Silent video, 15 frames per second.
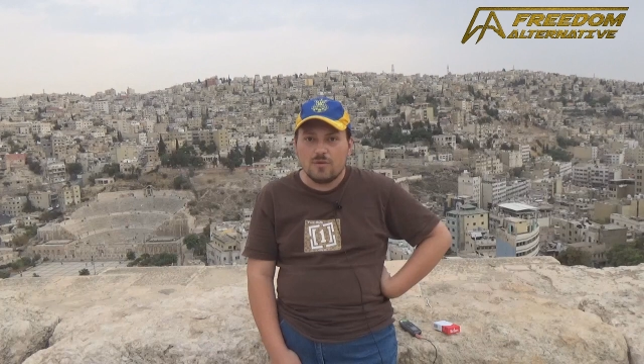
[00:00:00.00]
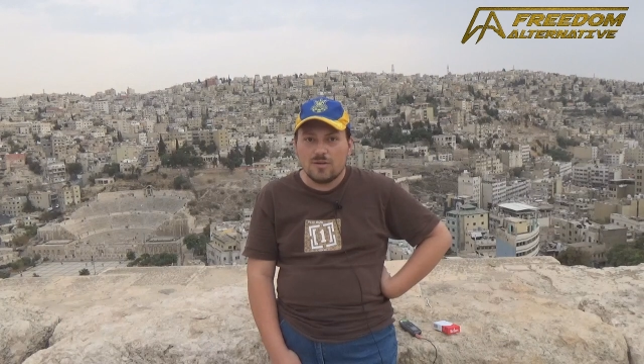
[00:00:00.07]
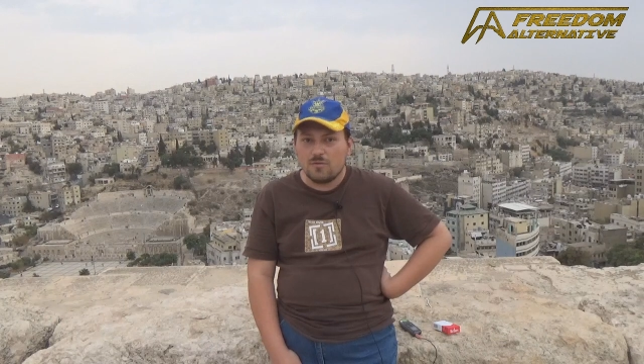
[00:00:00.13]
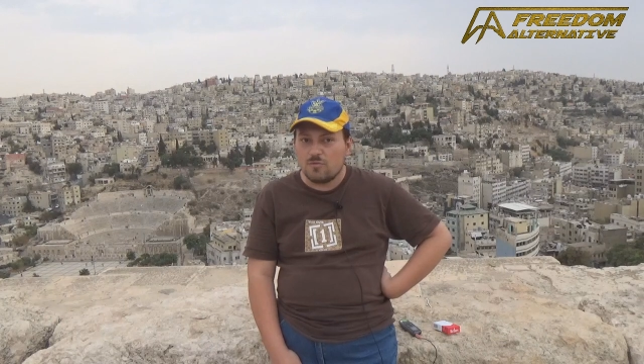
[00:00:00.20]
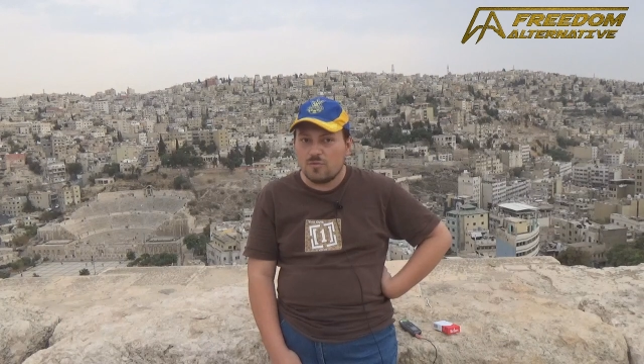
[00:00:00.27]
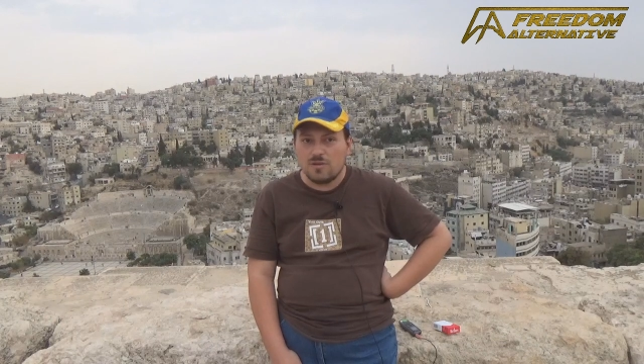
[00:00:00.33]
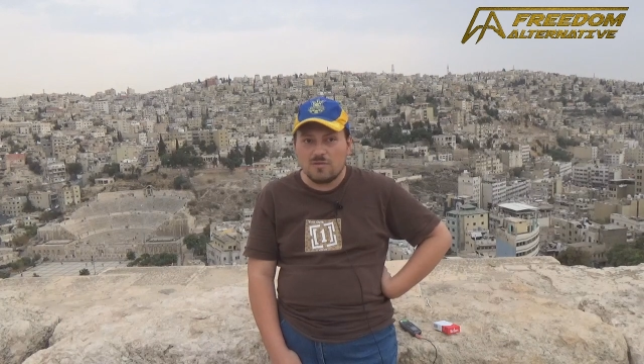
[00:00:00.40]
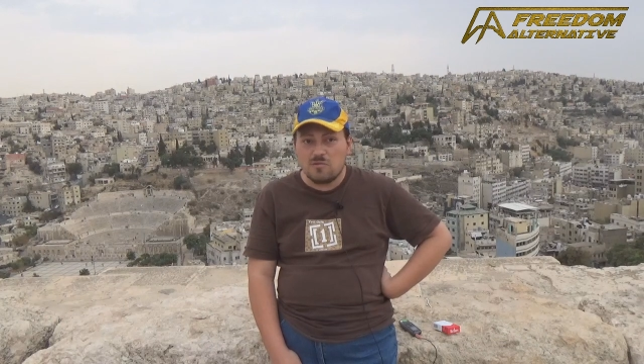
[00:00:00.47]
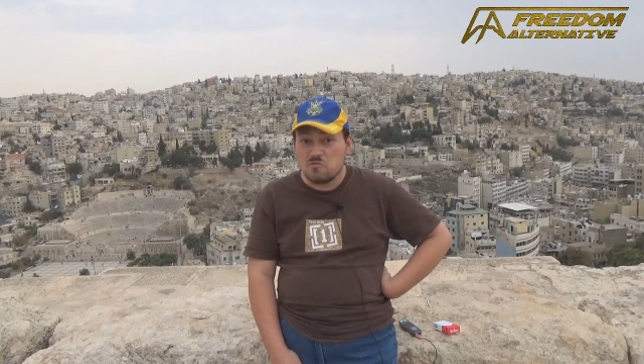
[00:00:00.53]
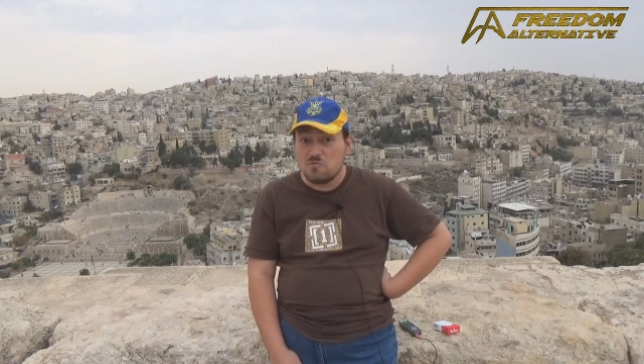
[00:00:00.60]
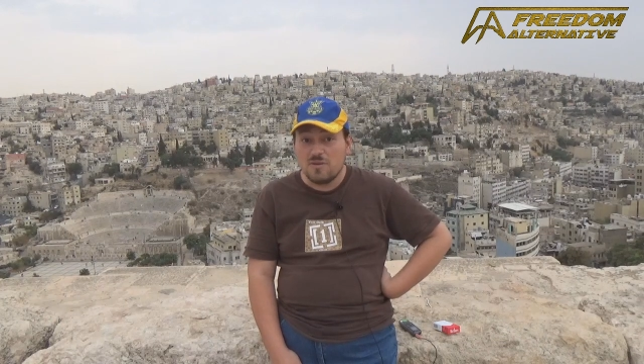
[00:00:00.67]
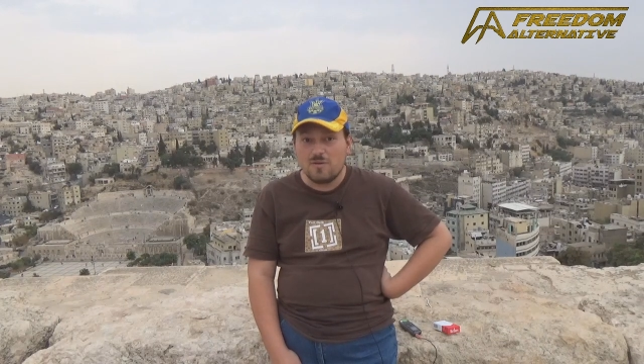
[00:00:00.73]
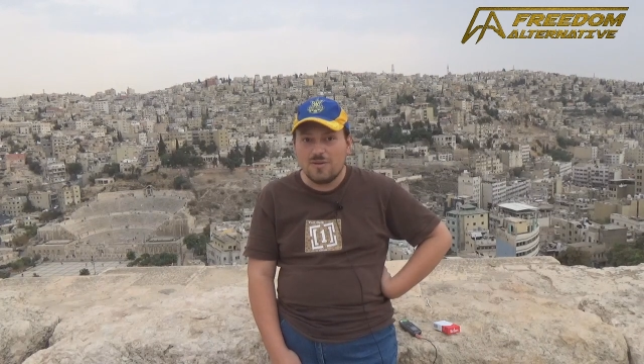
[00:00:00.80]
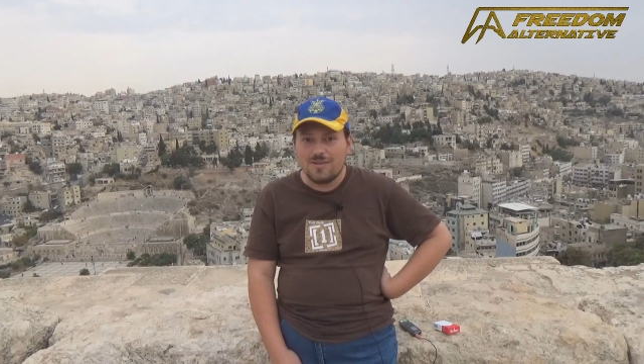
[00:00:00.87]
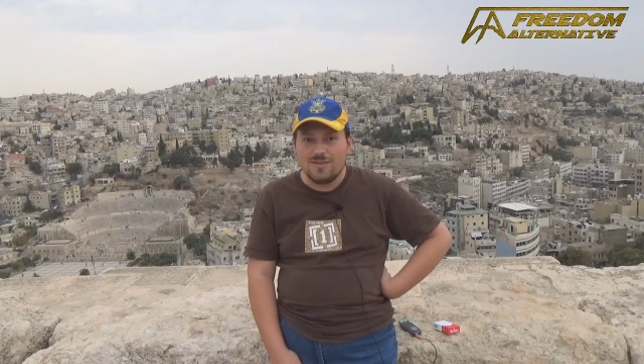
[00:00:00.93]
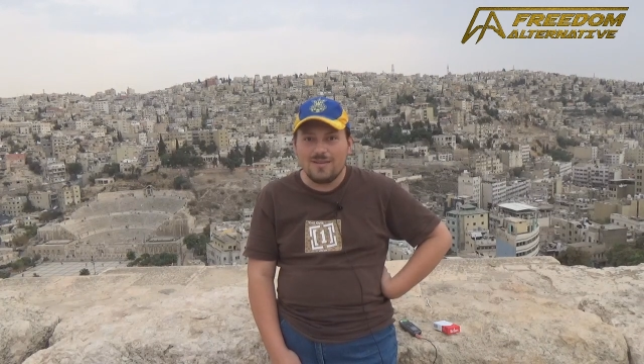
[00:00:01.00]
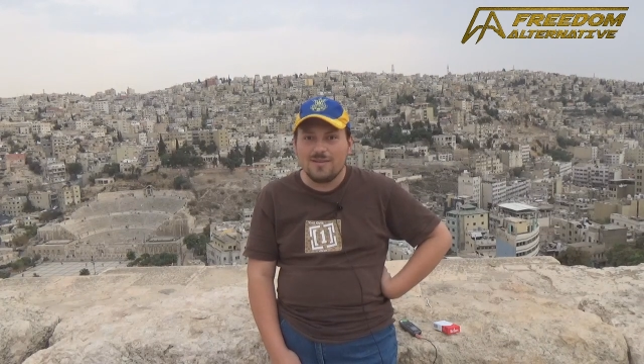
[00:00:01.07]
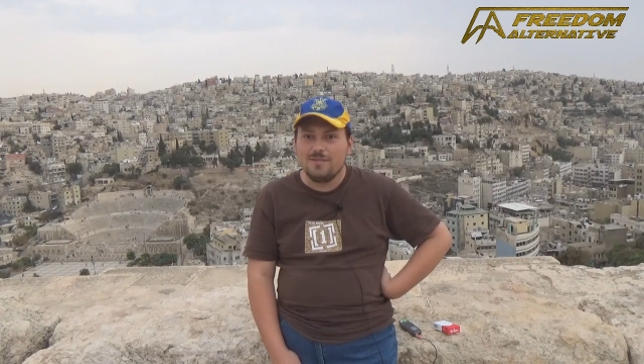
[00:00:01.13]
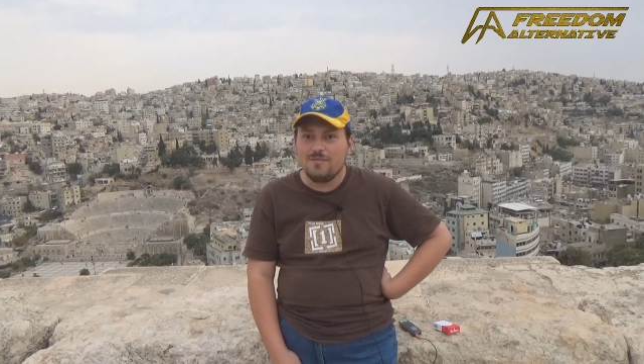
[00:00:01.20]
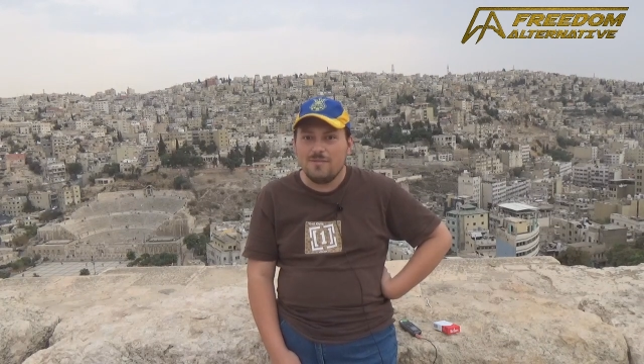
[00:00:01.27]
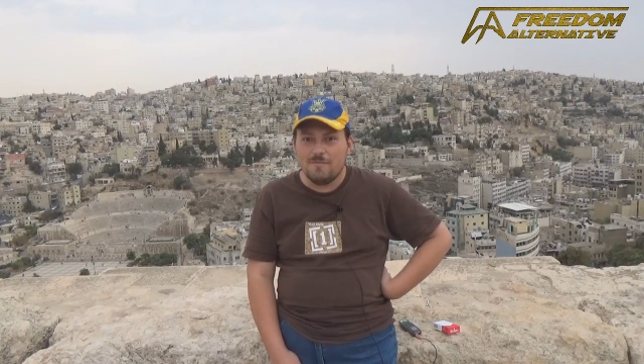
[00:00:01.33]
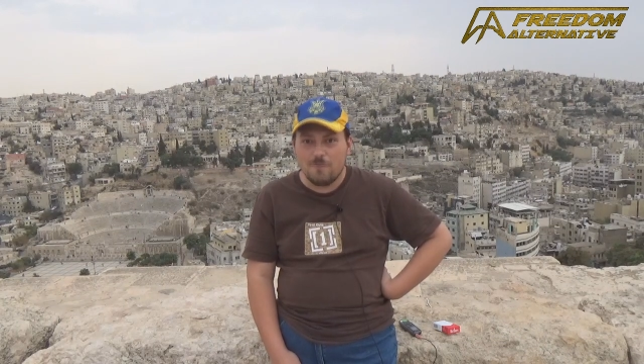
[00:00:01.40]
Quite, there will be quite a
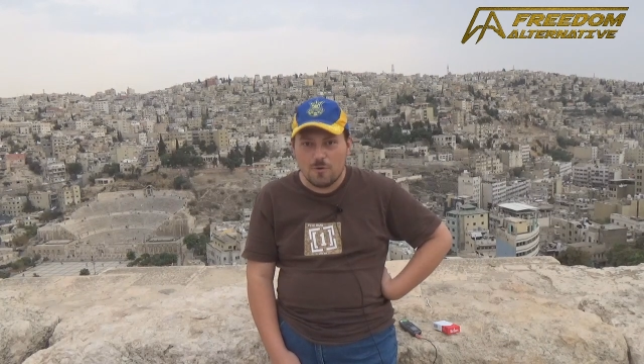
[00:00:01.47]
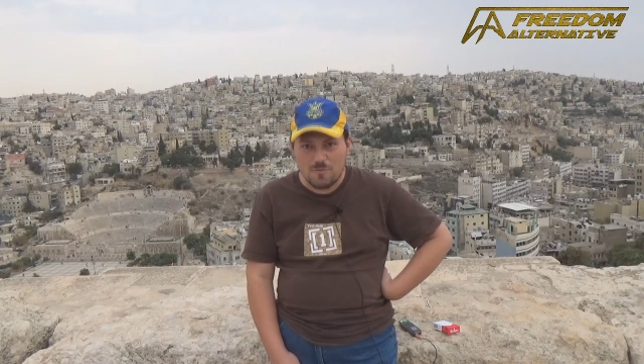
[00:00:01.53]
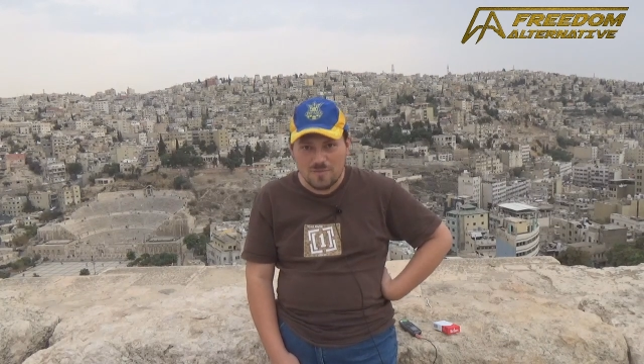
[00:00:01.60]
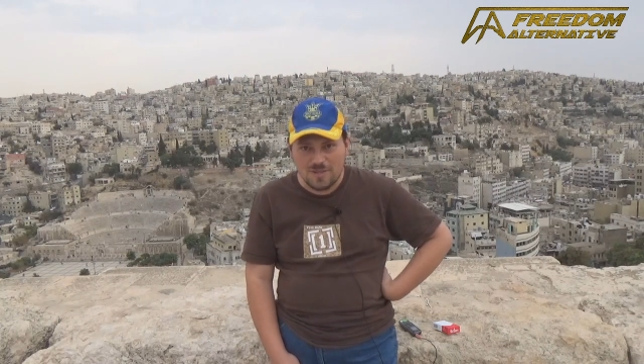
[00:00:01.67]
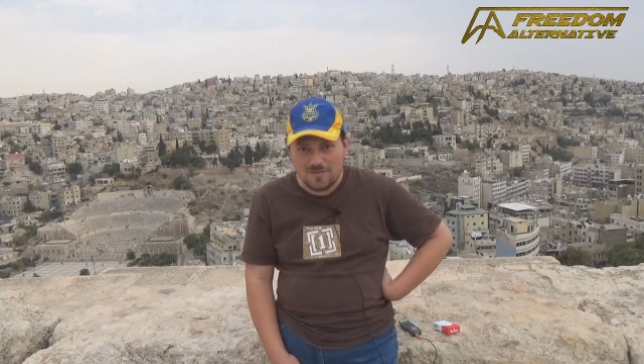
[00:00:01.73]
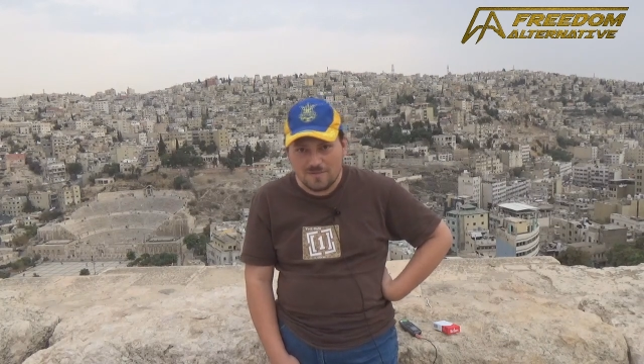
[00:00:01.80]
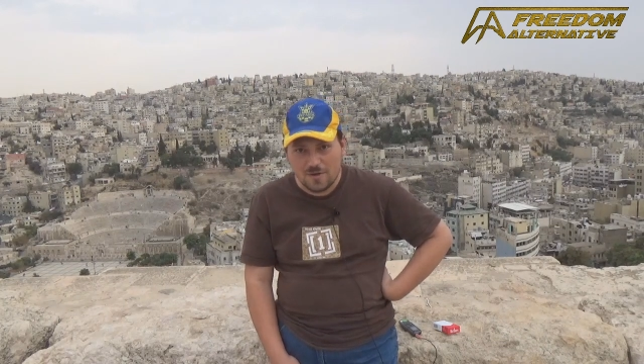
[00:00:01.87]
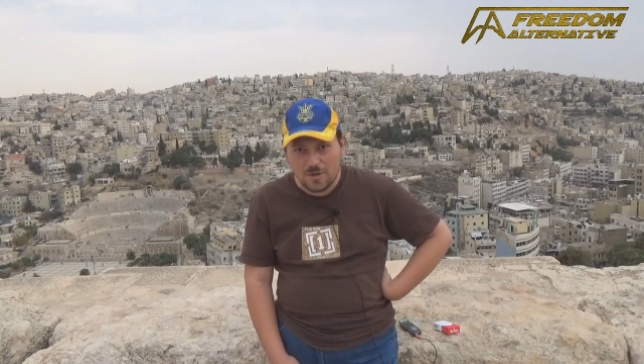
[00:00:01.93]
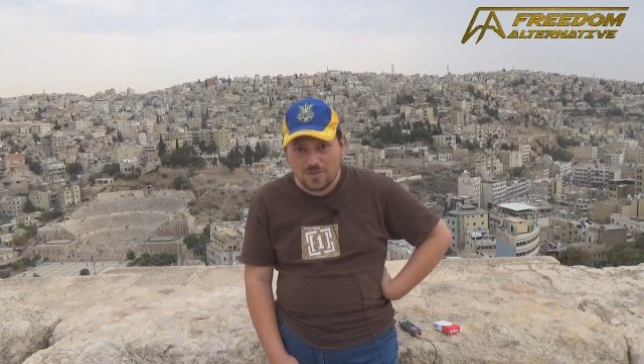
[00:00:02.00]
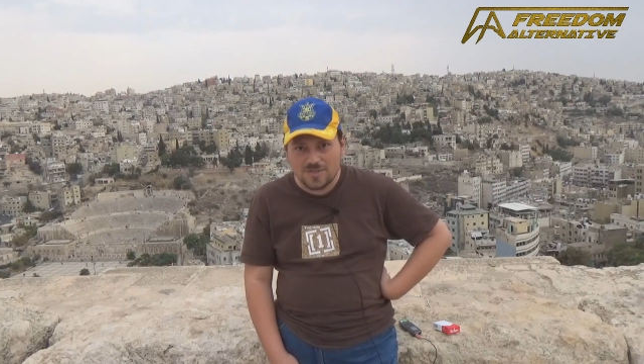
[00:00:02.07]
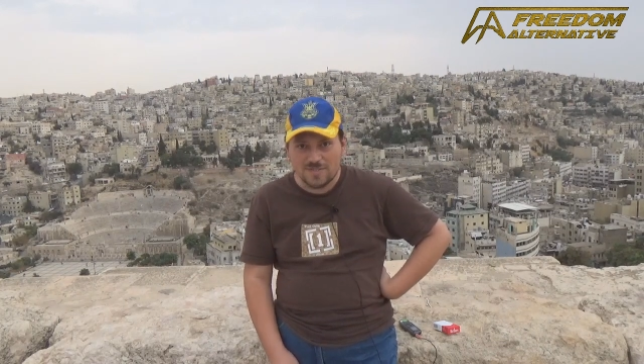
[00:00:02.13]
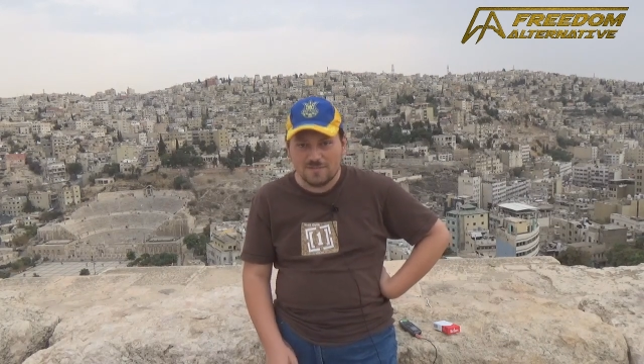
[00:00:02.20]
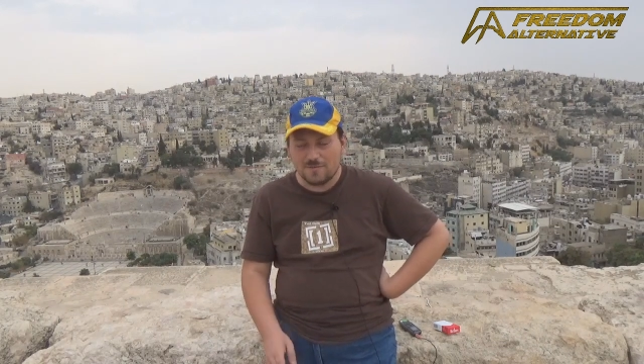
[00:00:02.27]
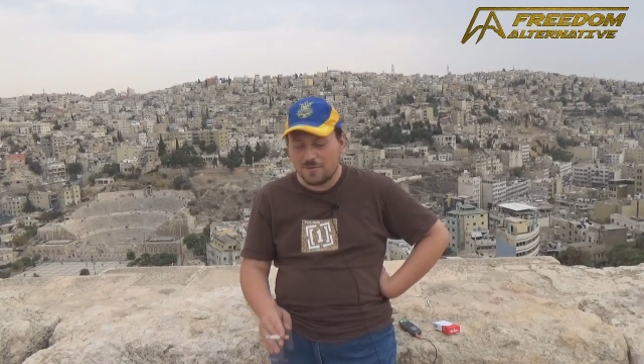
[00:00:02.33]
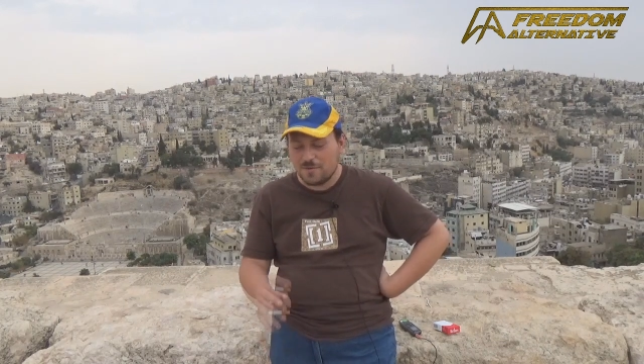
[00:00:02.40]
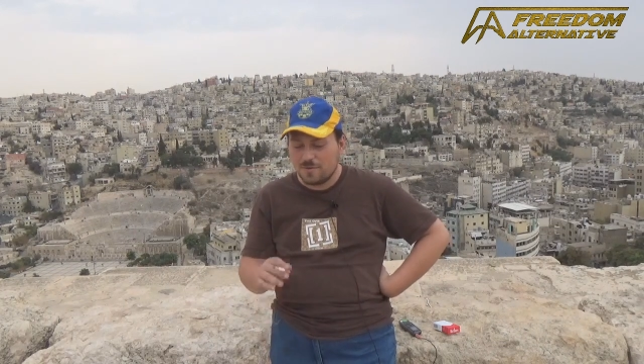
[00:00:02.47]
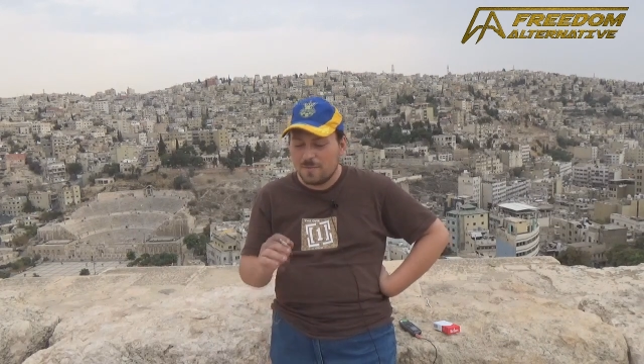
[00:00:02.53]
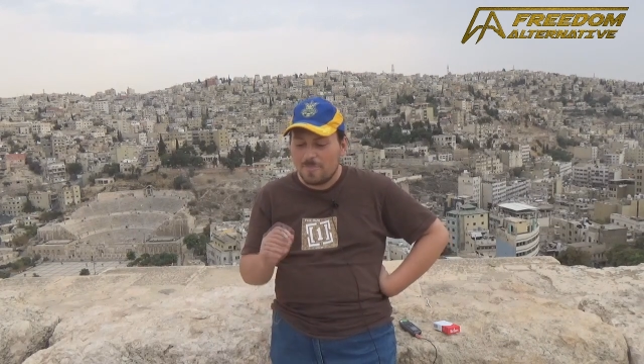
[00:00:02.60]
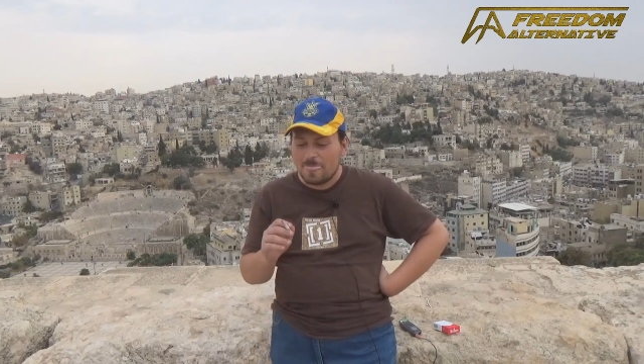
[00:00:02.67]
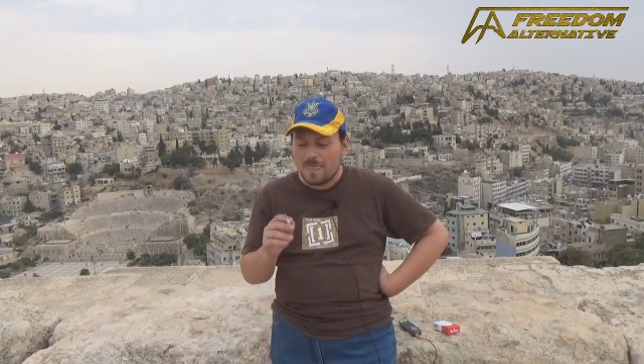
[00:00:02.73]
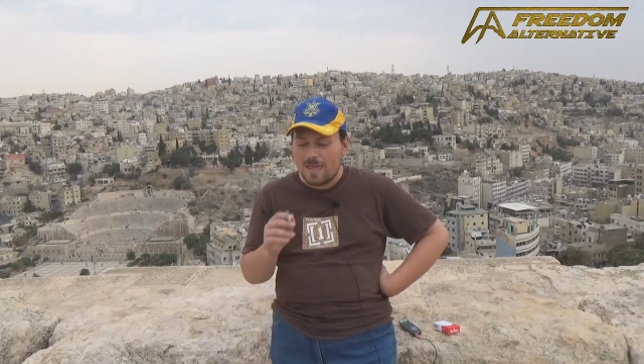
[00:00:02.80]
lot of informative content for you,